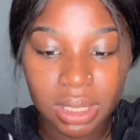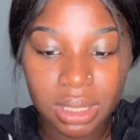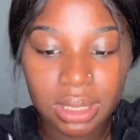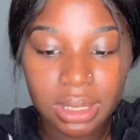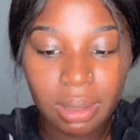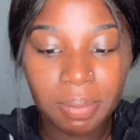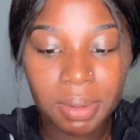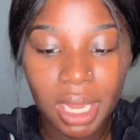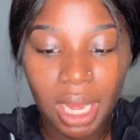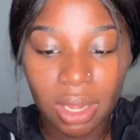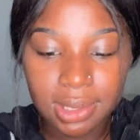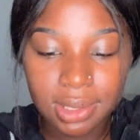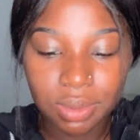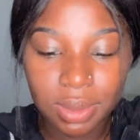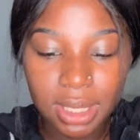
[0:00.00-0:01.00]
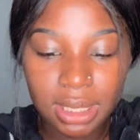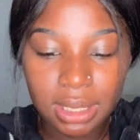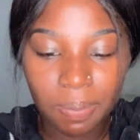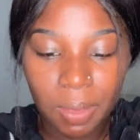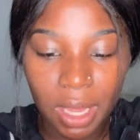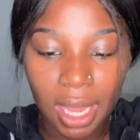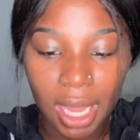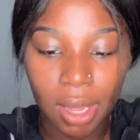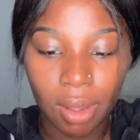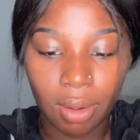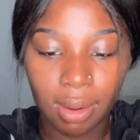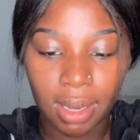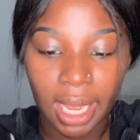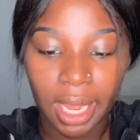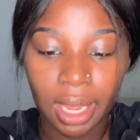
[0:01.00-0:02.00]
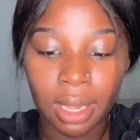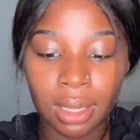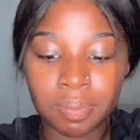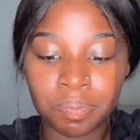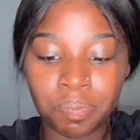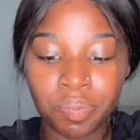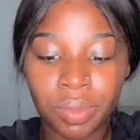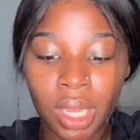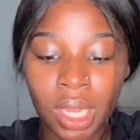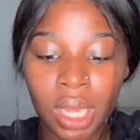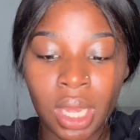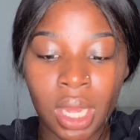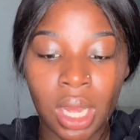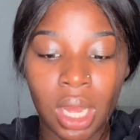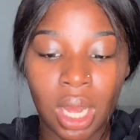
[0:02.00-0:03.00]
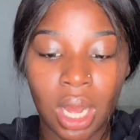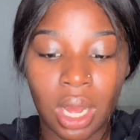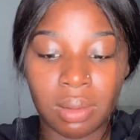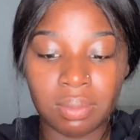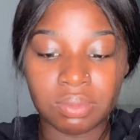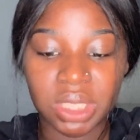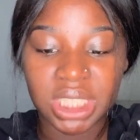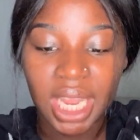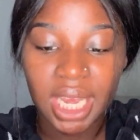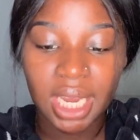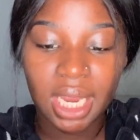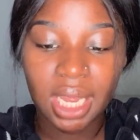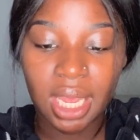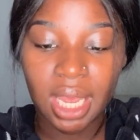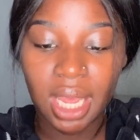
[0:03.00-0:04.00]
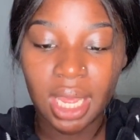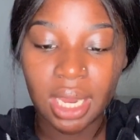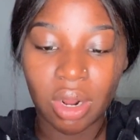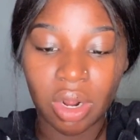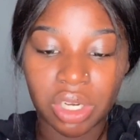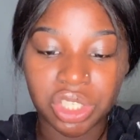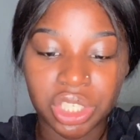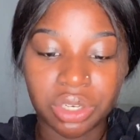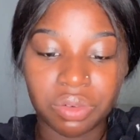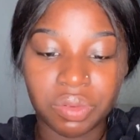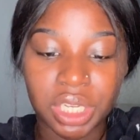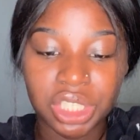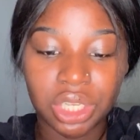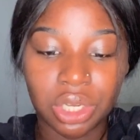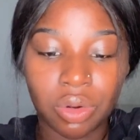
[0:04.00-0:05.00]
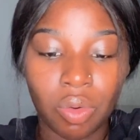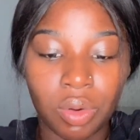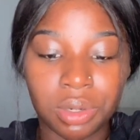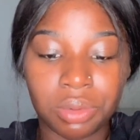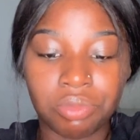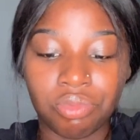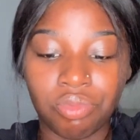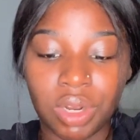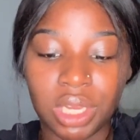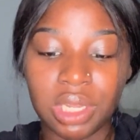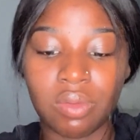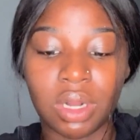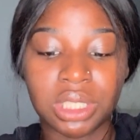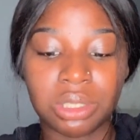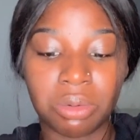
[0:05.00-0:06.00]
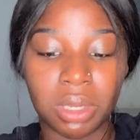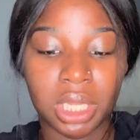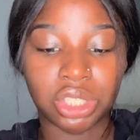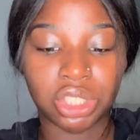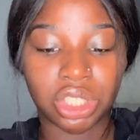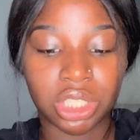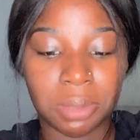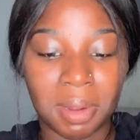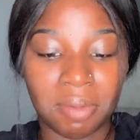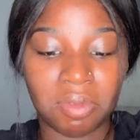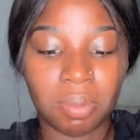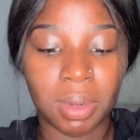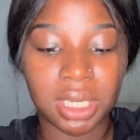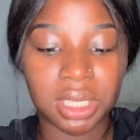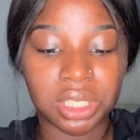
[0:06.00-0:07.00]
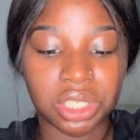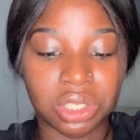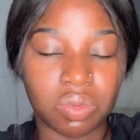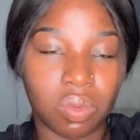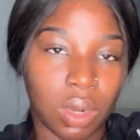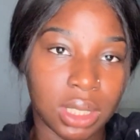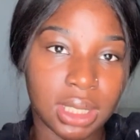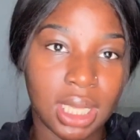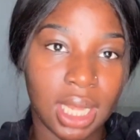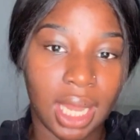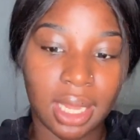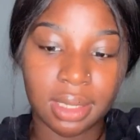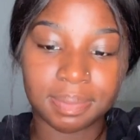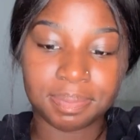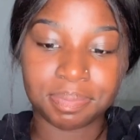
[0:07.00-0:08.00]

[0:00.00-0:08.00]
somebody else tweeted something like, oh, like, dating in our generation, no one really wants a relationship. Everybody just wants like